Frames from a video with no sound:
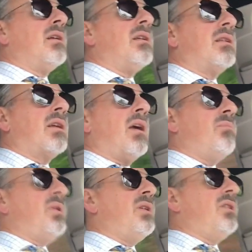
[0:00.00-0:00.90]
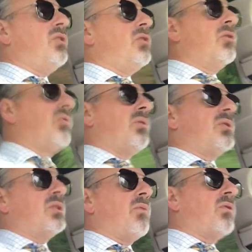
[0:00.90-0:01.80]
can be, a
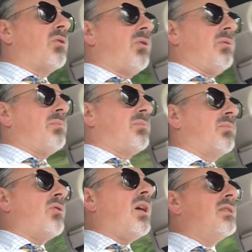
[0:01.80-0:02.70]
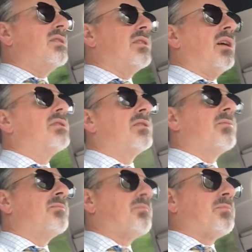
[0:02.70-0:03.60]
difficult process.
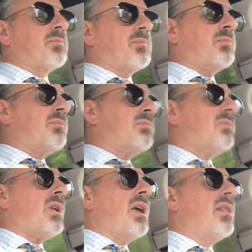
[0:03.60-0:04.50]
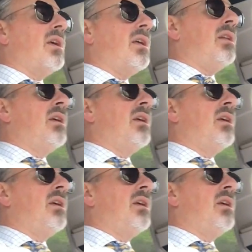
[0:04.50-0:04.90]
And then,